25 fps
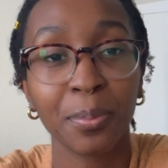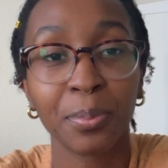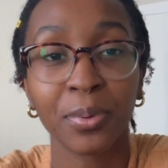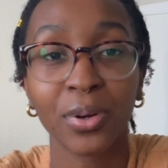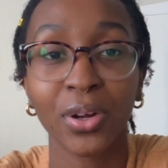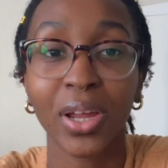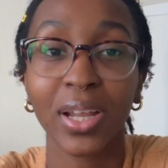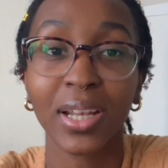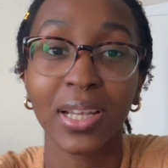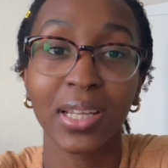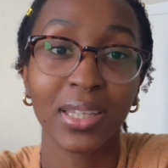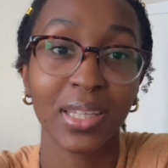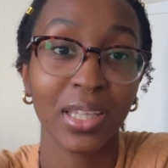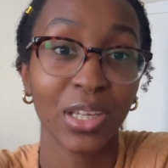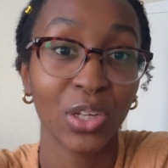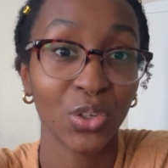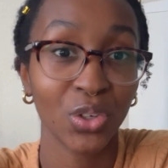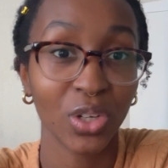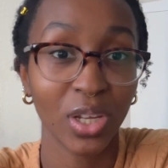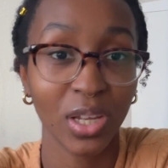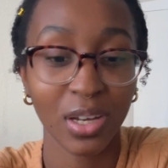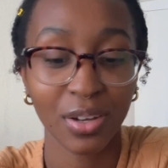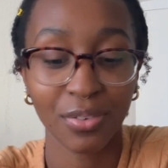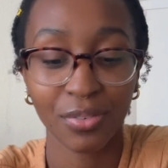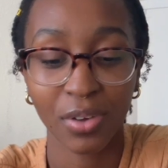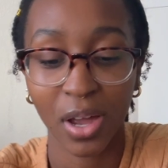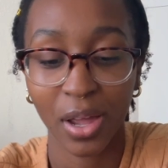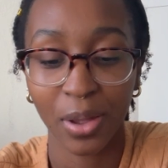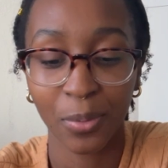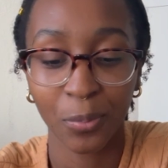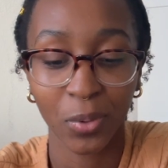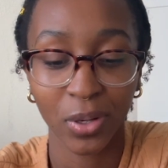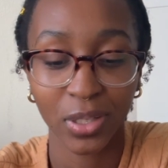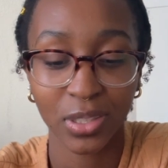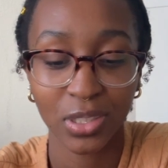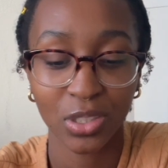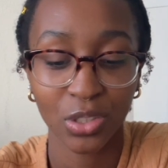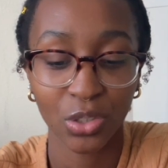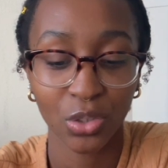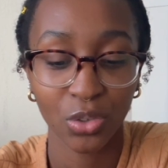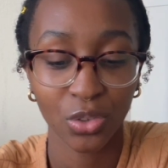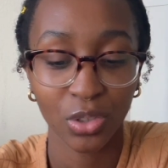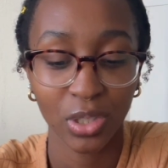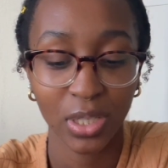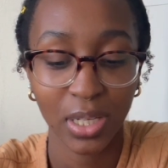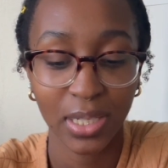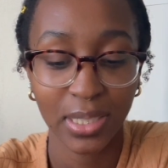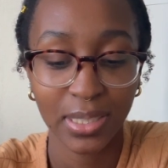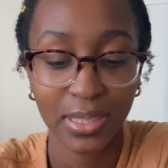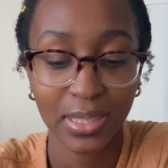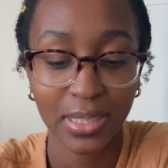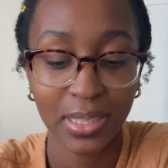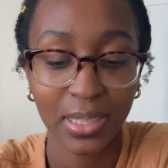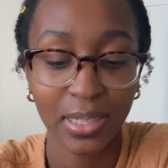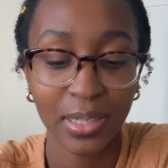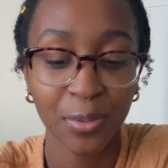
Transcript: or anything creative I want to create.